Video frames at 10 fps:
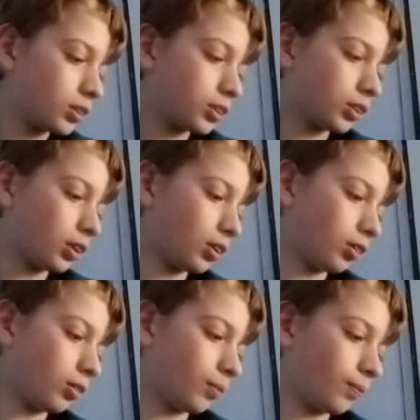
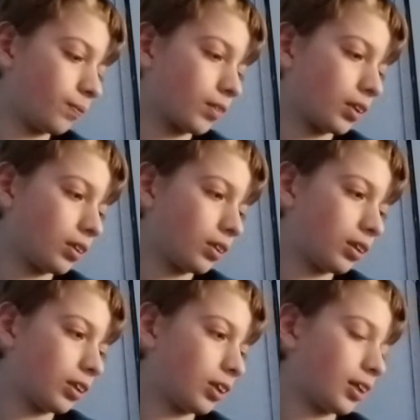So,
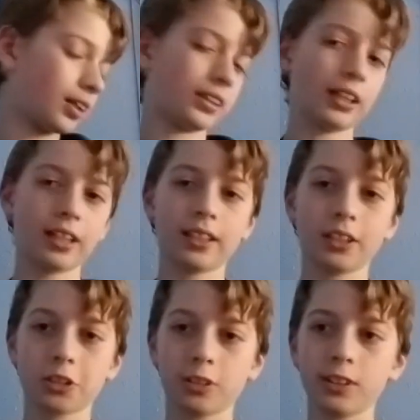yeah, I
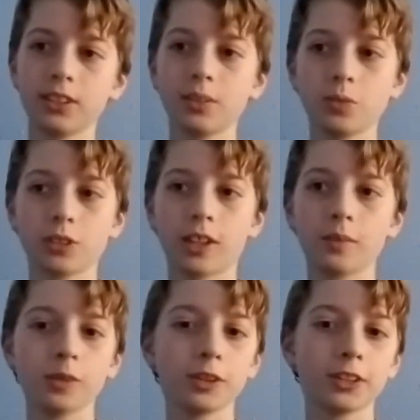hit 30
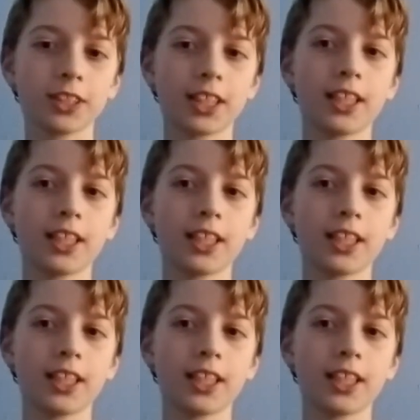subscribers,